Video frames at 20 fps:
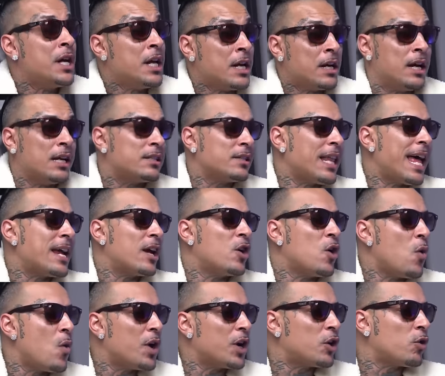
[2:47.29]
Because, like,
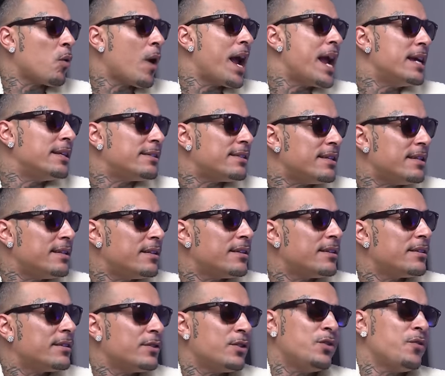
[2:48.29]
going crazy.
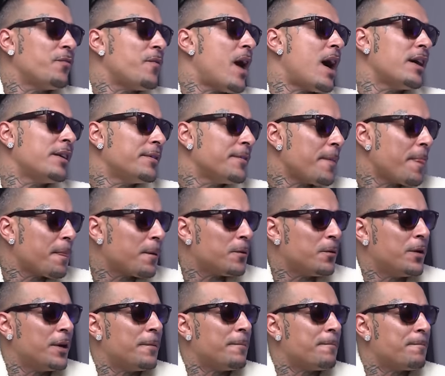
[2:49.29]
Oh, shit. Oh, shit.
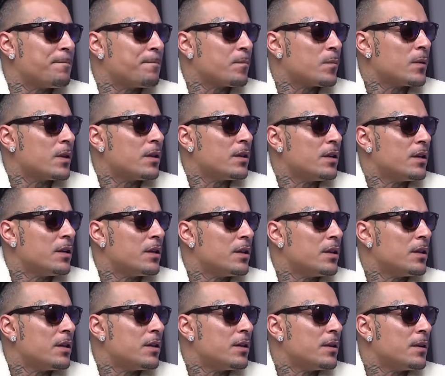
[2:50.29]
Okay. Okay.